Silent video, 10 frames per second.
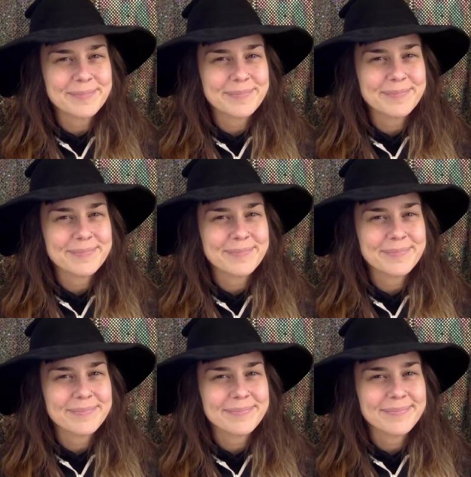
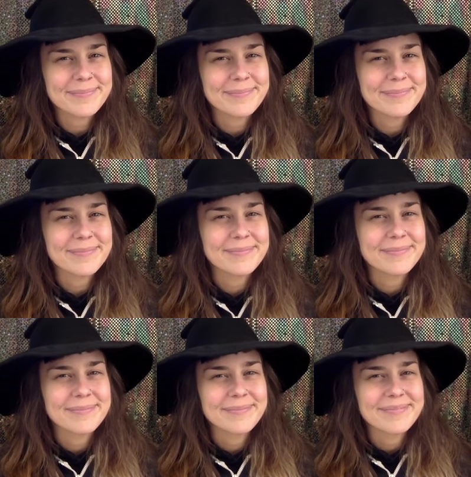
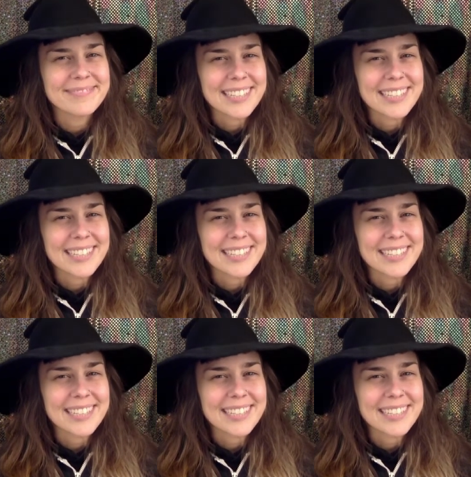(no one is talking)